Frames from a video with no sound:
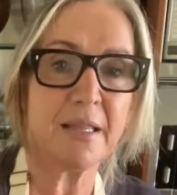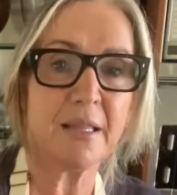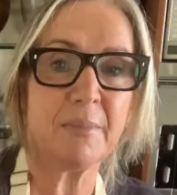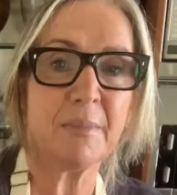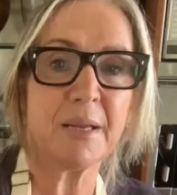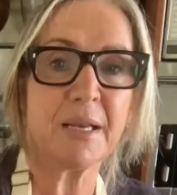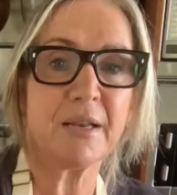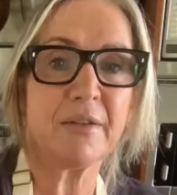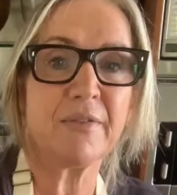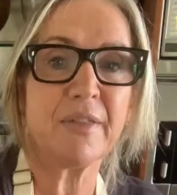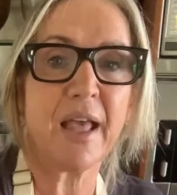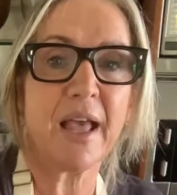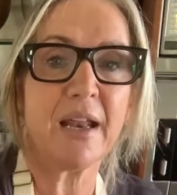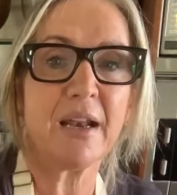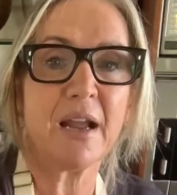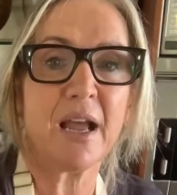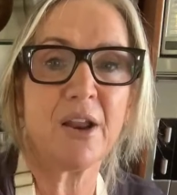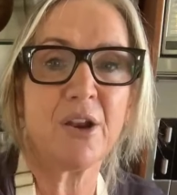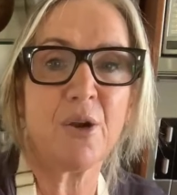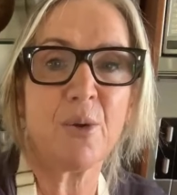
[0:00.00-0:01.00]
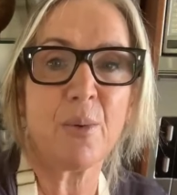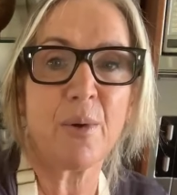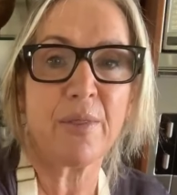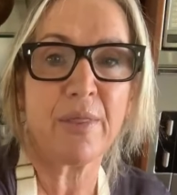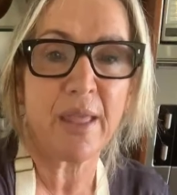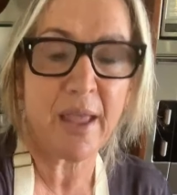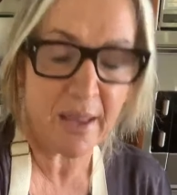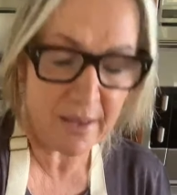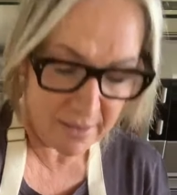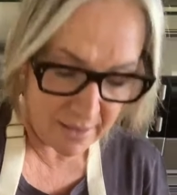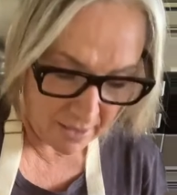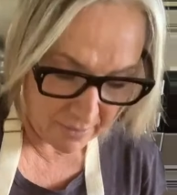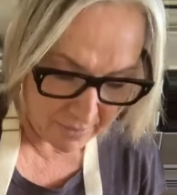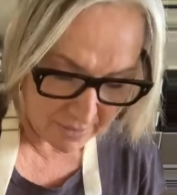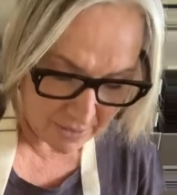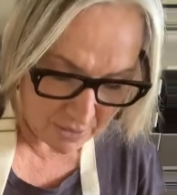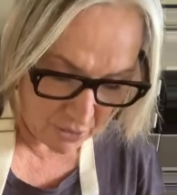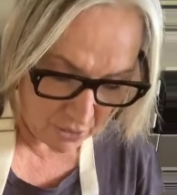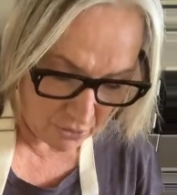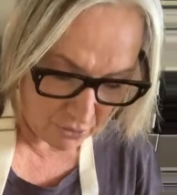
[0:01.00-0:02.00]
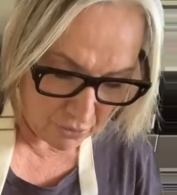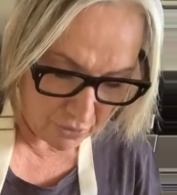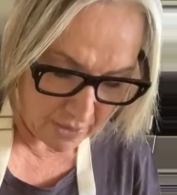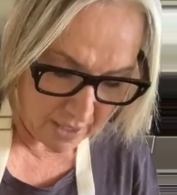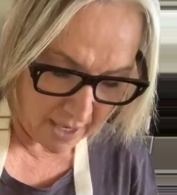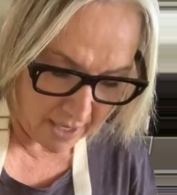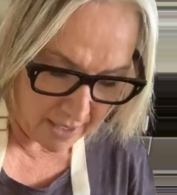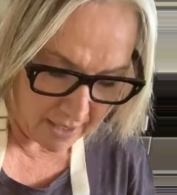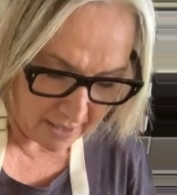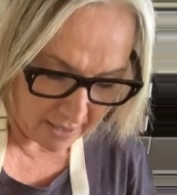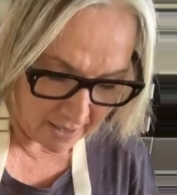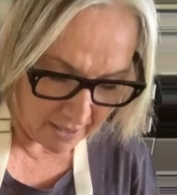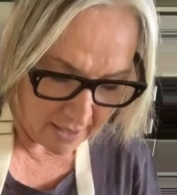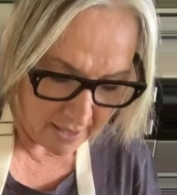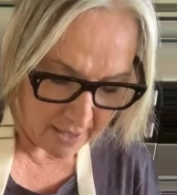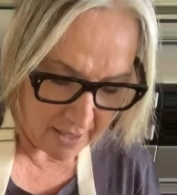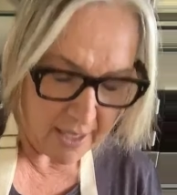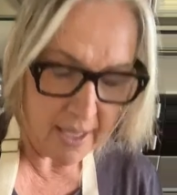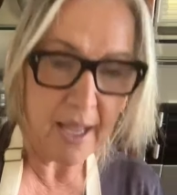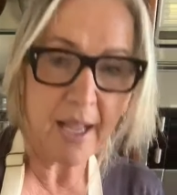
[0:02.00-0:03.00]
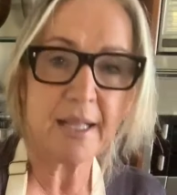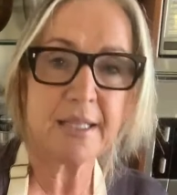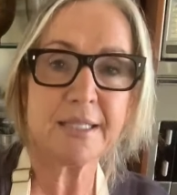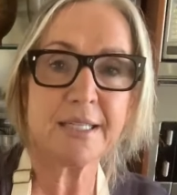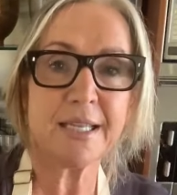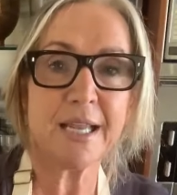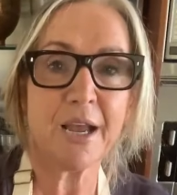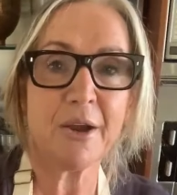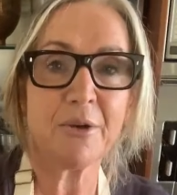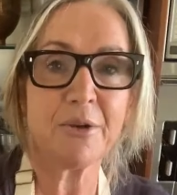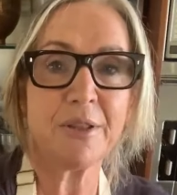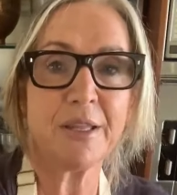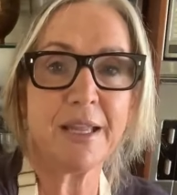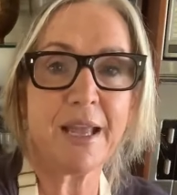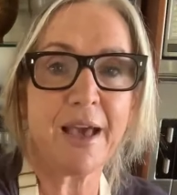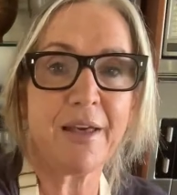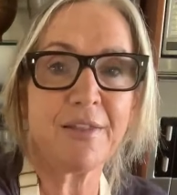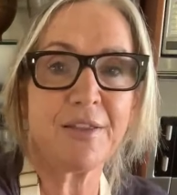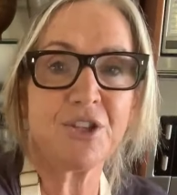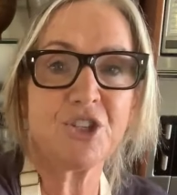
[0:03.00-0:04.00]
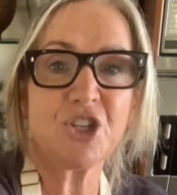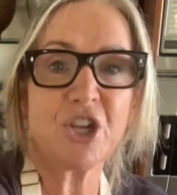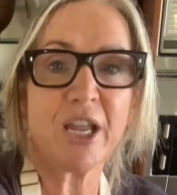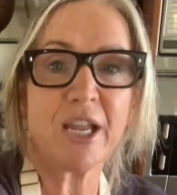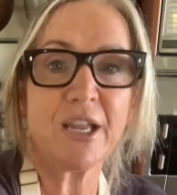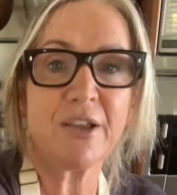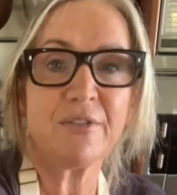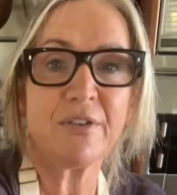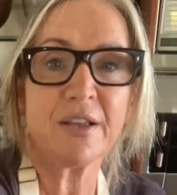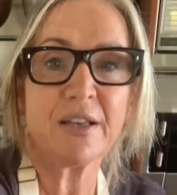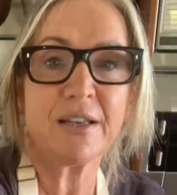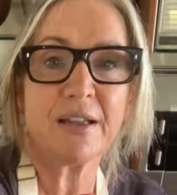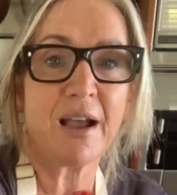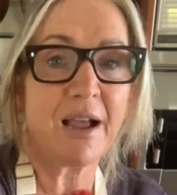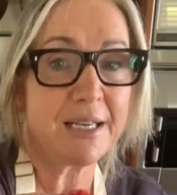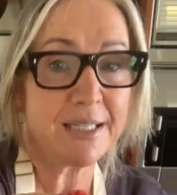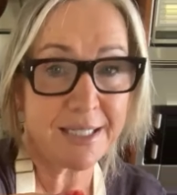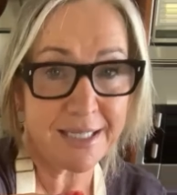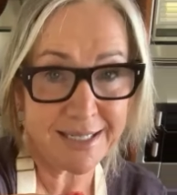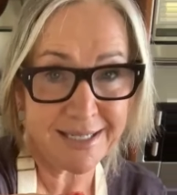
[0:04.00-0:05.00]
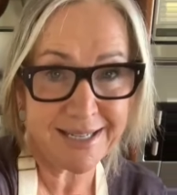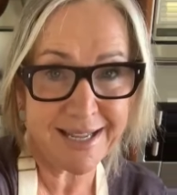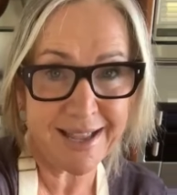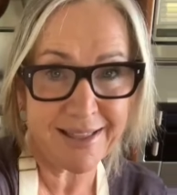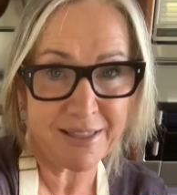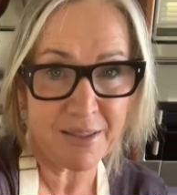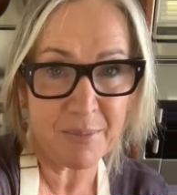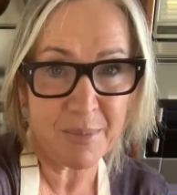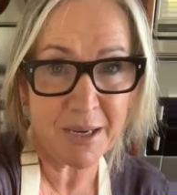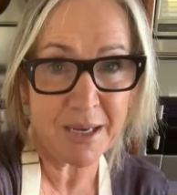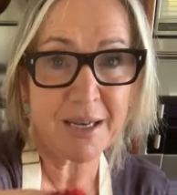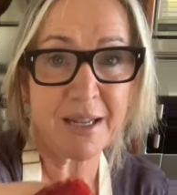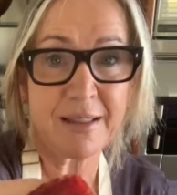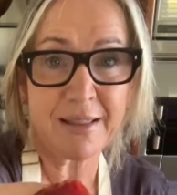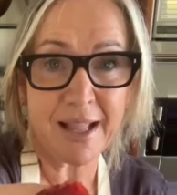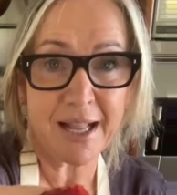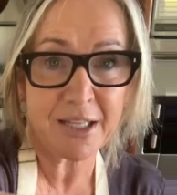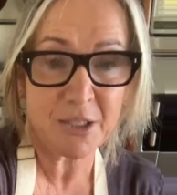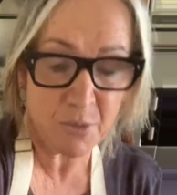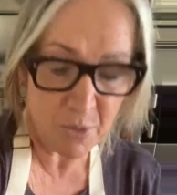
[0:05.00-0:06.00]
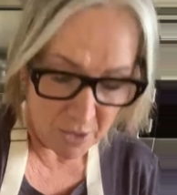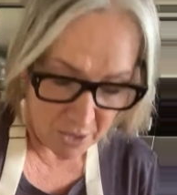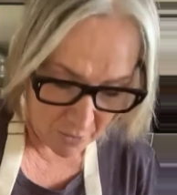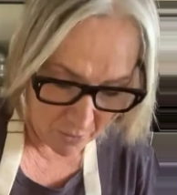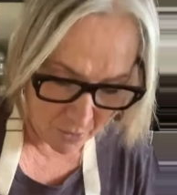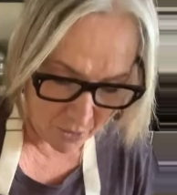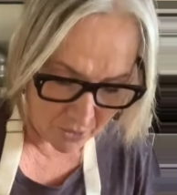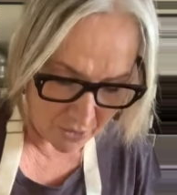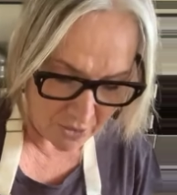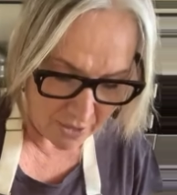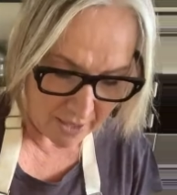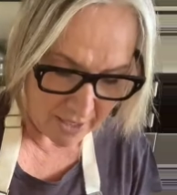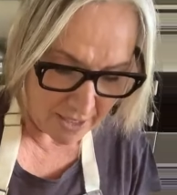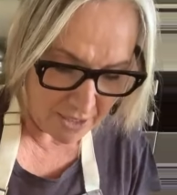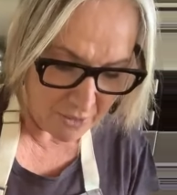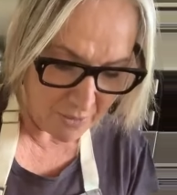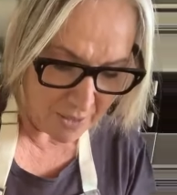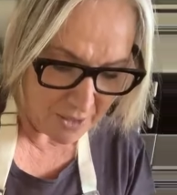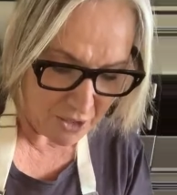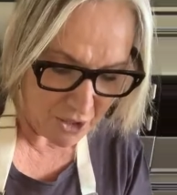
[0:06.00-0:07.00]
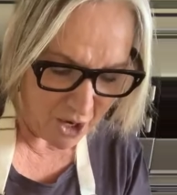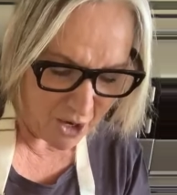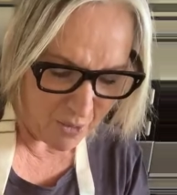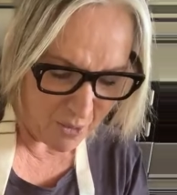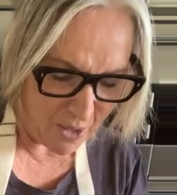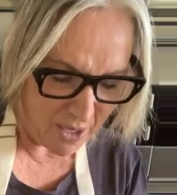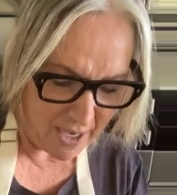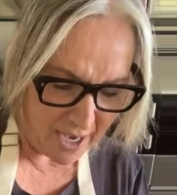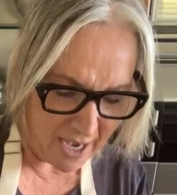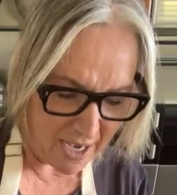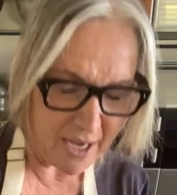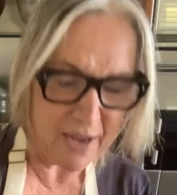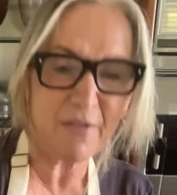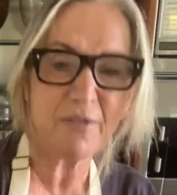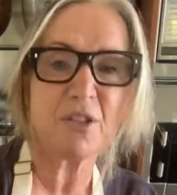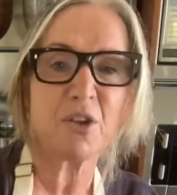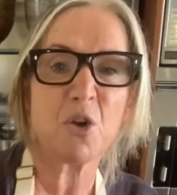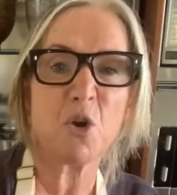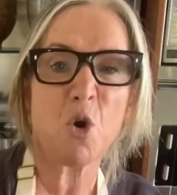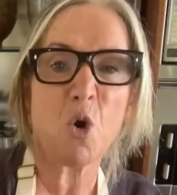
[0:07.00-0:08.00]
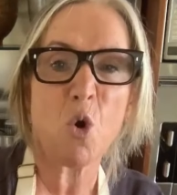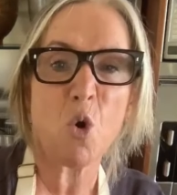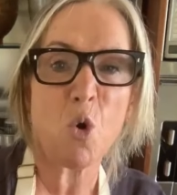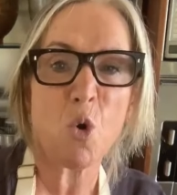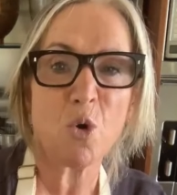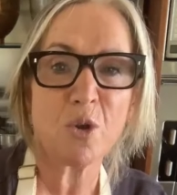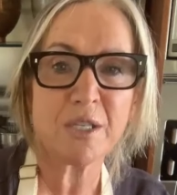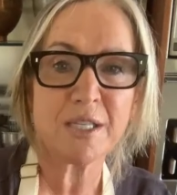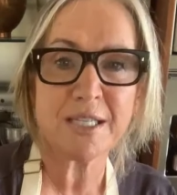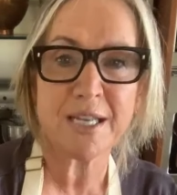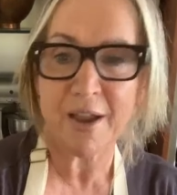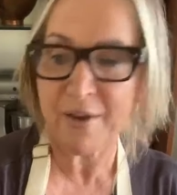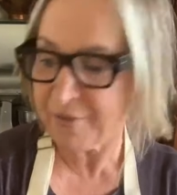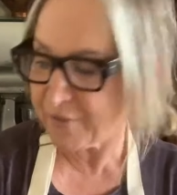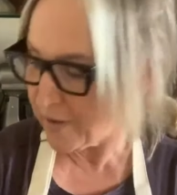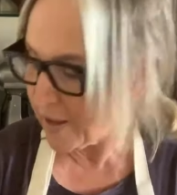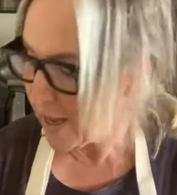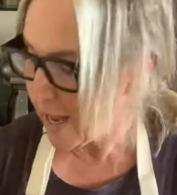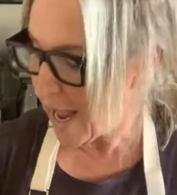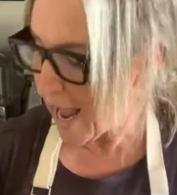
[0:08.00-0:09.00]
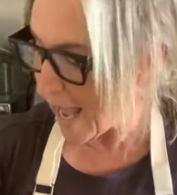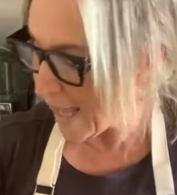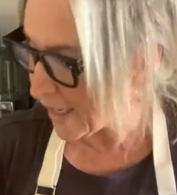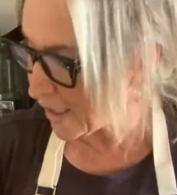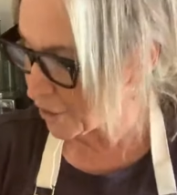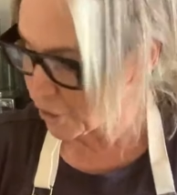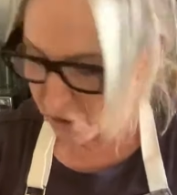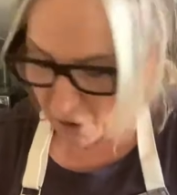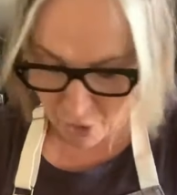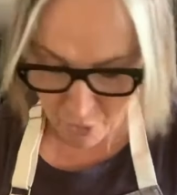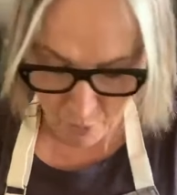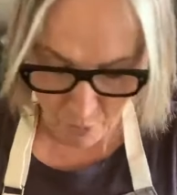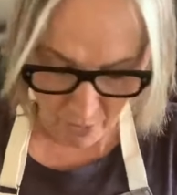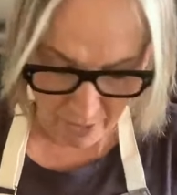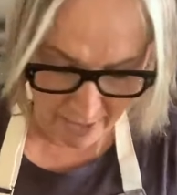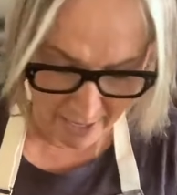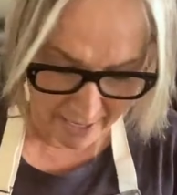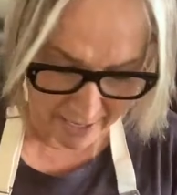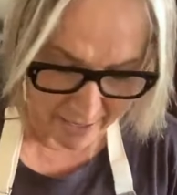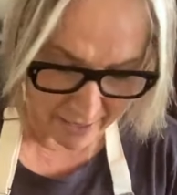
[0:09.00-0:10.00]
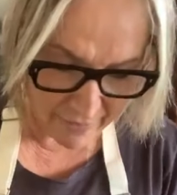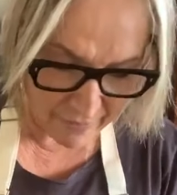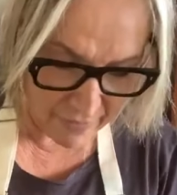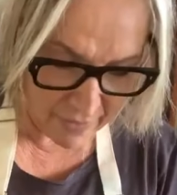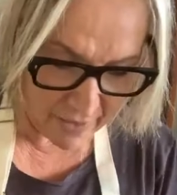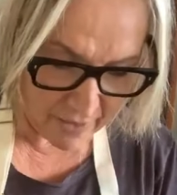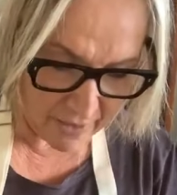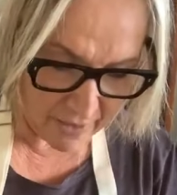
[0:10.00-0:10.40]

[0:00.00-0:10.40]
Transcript: in the middle of that? I don't want that. That was not good cutting. And see how on the other cheek of it, I didn't get the middle, and that's what I want, okay? So I don't want any of the core stuff, and I don't want any of